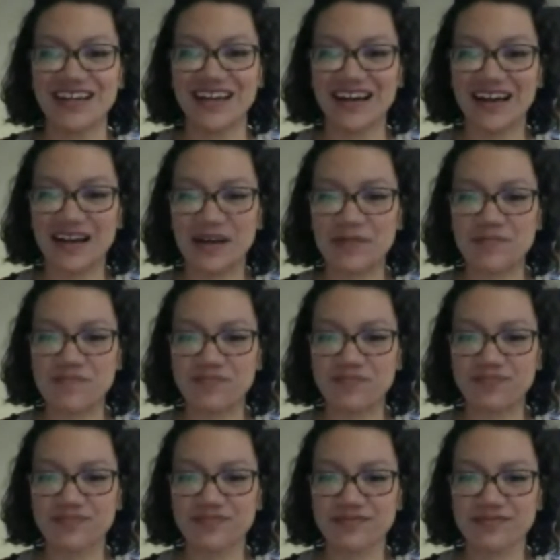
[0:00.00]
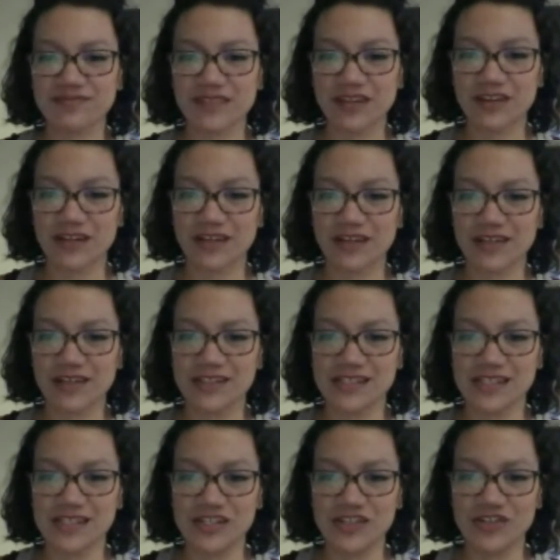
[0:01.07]
All right, I
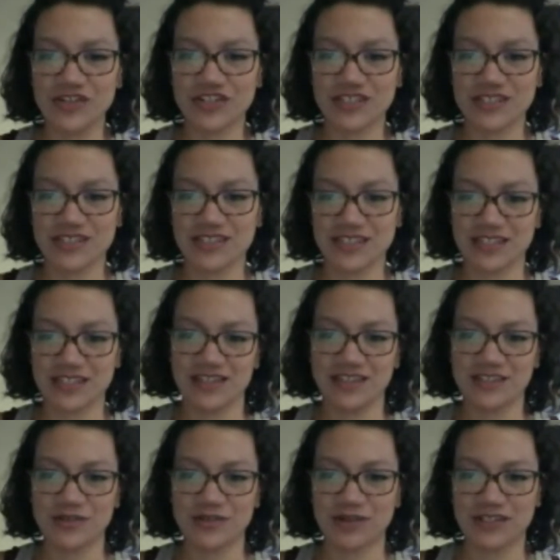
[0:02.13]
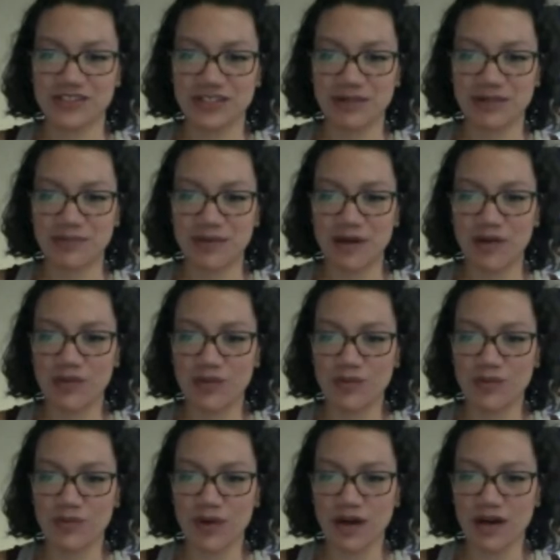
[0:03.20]
see Christy's question
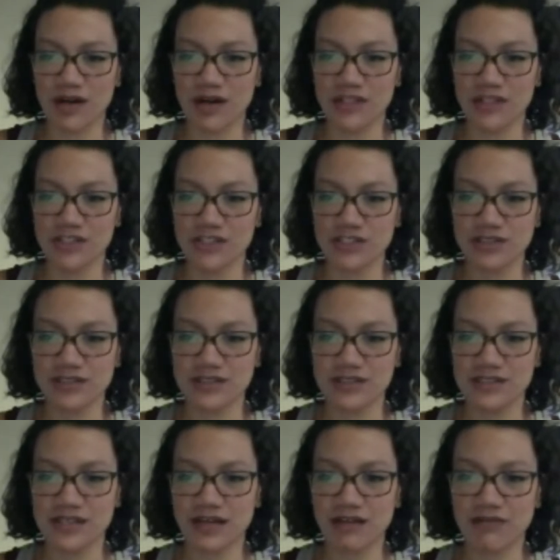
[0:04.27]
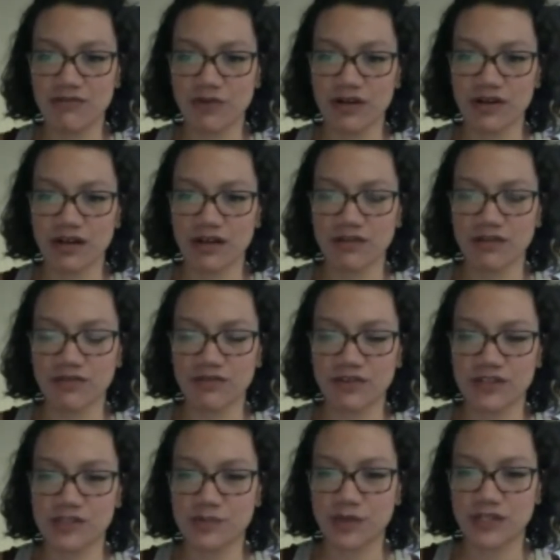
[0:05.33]
about gouache. Instead of watercolor
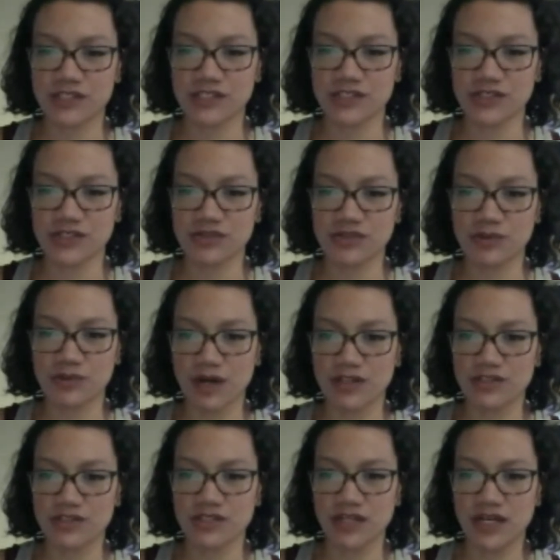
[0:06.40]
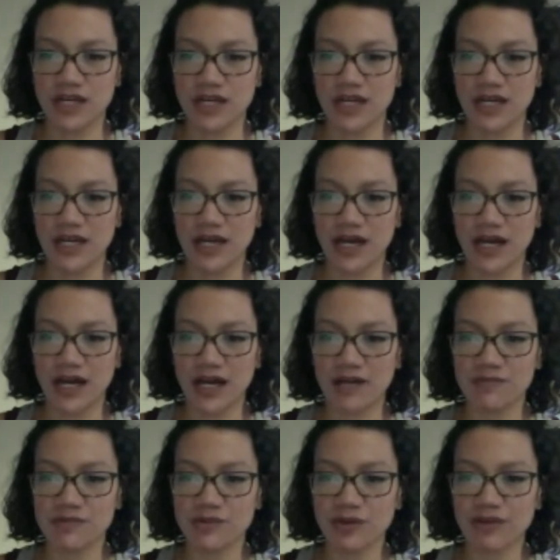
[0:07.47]
for this project, you use gouache.
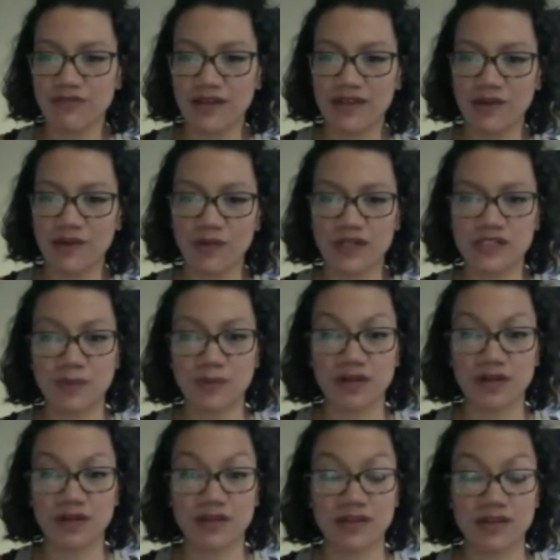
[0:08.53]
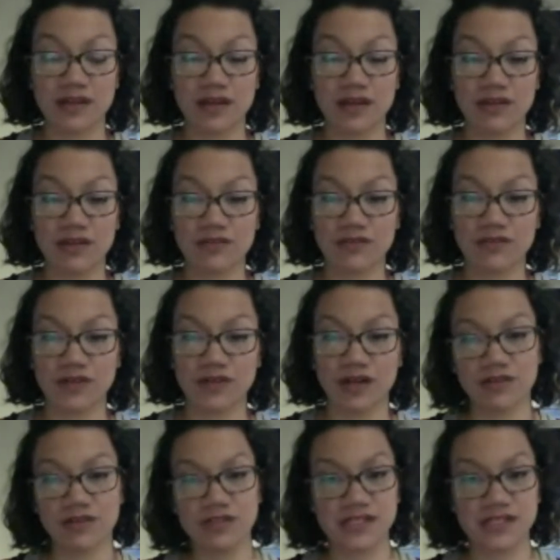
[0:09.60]
Do I find that one is better than the other for
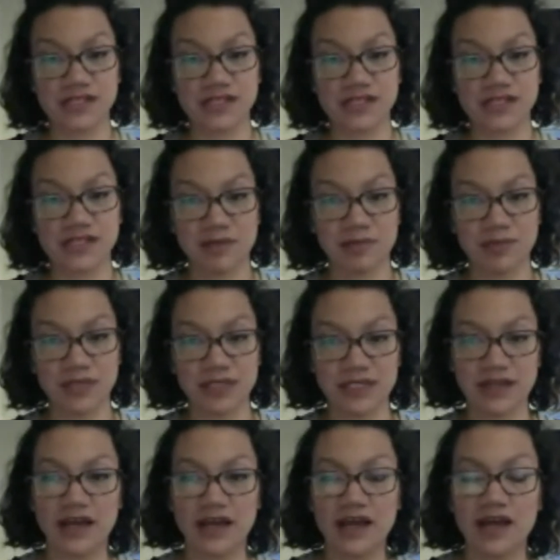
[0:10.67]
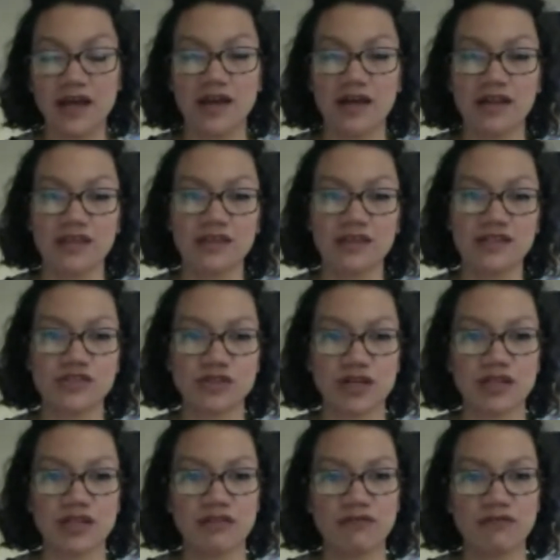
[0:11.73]
color intensity and blending? The
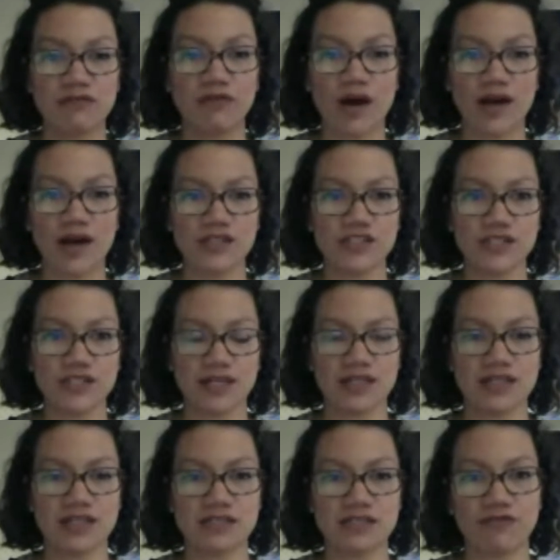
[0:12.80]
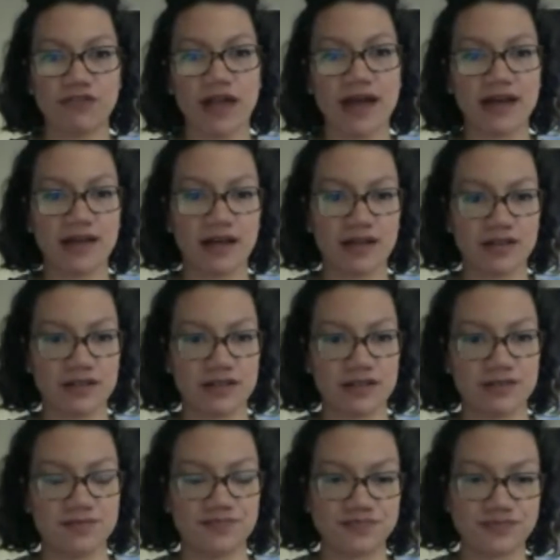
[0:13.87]
strength of gouache is flat
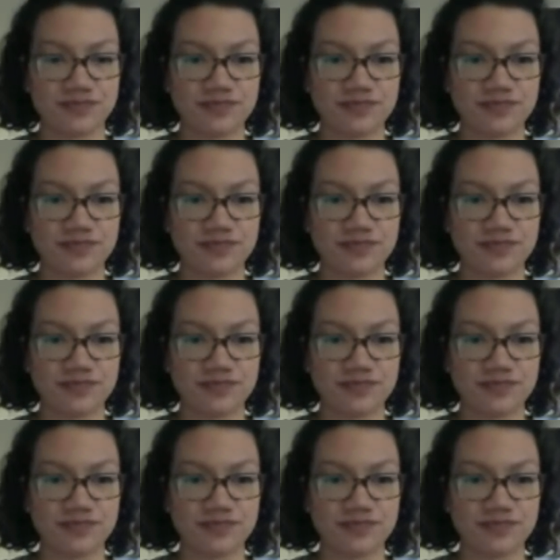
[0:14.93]
color.